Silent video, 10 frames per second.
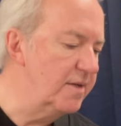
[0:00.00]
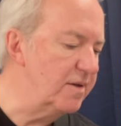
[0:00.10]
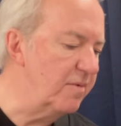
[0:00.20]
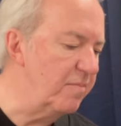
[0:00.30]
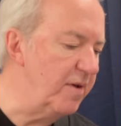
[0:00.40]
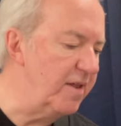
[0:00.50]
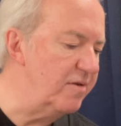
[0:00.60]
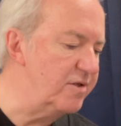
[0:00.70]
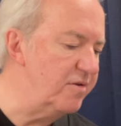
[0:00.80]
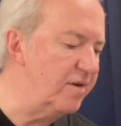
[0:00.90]
I'm going to play
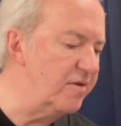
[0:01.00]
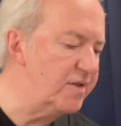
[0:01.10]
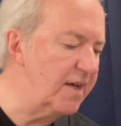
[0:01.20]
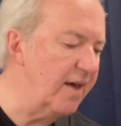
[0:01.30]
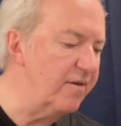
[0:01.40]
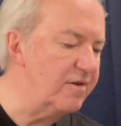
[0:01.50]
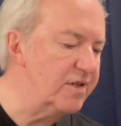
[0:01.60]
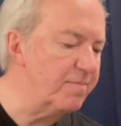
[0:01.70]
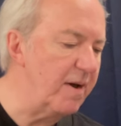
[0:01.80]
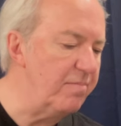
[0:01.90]
those two notes together
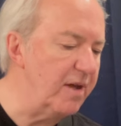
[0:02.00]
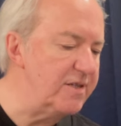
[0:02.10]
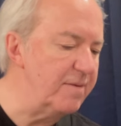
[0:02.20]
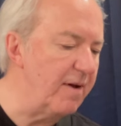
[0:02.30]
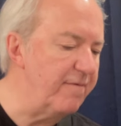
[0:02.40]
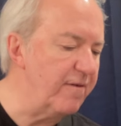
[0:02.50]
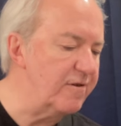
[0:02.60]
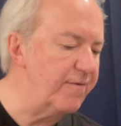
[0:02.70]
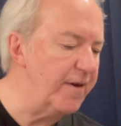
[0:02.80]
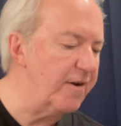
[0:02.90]
just by placing my
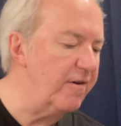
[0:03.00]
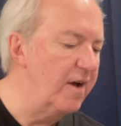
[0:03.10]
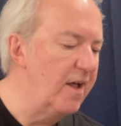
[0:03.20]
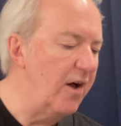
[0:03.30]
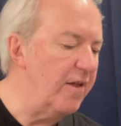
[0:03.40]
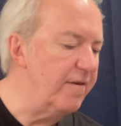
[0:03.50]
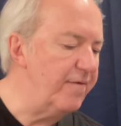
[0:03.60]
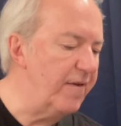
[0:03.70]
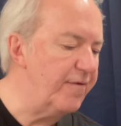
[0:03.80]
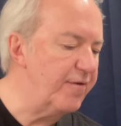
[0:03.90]
first finger on the
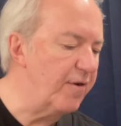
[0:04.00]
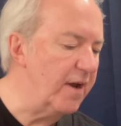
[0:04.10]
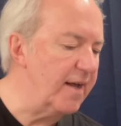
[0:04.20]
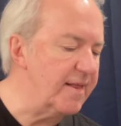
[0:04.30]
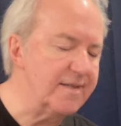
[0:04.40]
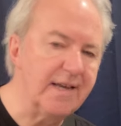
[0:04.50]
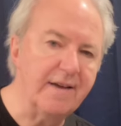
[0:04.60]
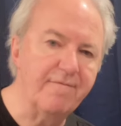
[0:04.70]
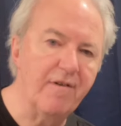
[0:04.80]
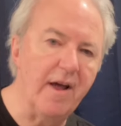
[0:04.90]
fifth string at the
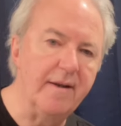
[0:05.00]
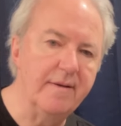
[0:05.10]
second fret.